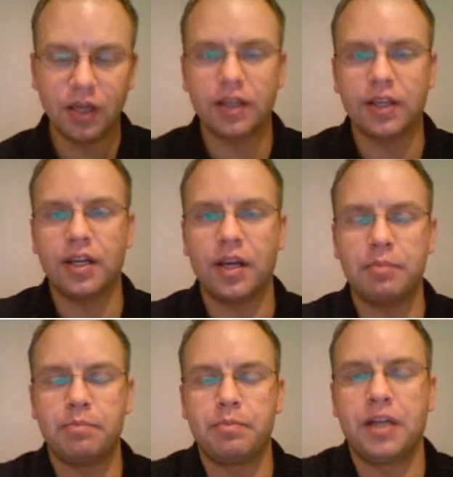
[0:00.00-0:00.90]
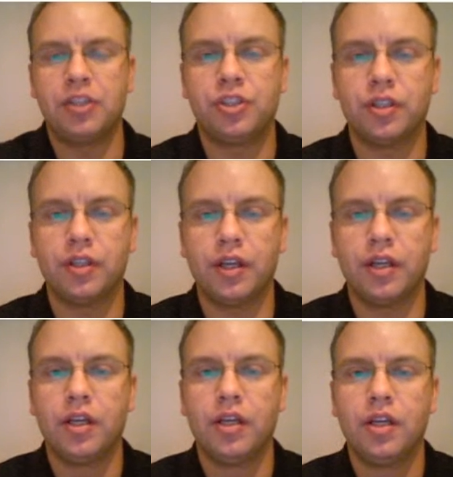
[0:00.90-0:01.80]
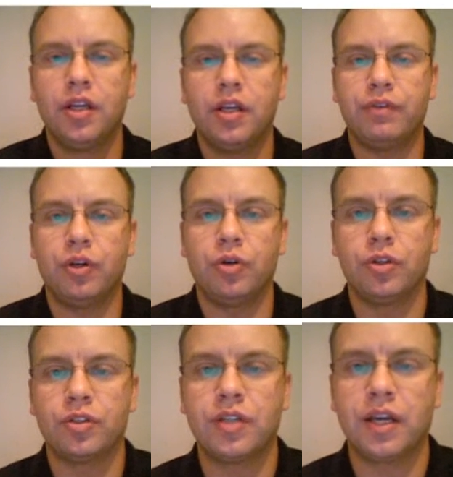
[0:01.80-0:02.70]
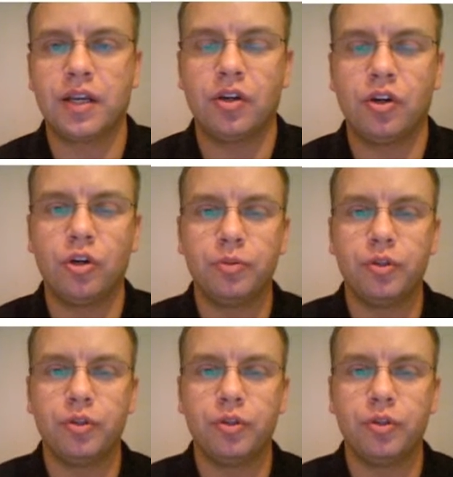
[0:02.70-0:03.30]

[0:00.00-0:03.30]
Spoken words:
Again, I mentioned that if you own a second home,